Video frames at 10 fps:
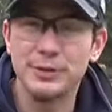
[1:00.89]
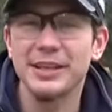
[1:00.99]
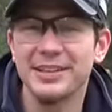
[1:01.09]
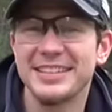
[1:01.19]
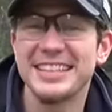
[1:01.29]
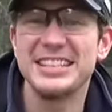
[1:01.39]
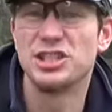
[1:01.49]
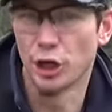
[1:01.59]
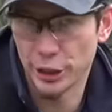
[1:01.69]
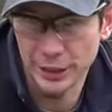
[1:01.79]
ridiculously
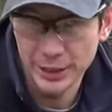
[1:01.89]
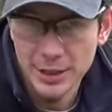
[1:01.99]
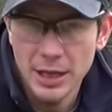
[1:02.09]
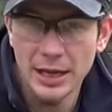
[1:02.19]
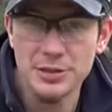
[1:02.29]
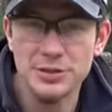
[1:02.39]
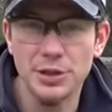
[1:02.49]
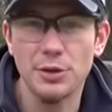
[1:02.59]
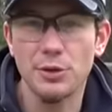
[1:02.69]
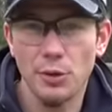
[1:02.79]
dirty, and
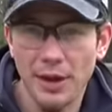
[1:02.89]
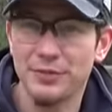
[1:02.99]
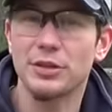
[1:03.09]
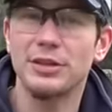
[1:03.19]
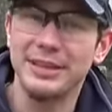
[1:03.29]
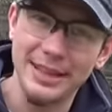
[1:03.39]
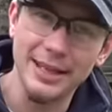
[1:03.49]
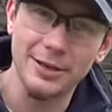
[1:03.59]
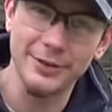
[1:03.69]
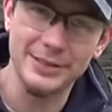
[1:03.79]
so you have to clean
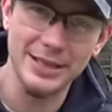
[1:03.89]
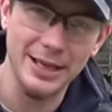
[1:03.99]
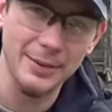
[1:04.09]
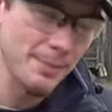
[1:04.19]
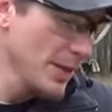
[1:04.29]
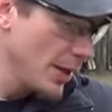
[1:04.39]
that all the time.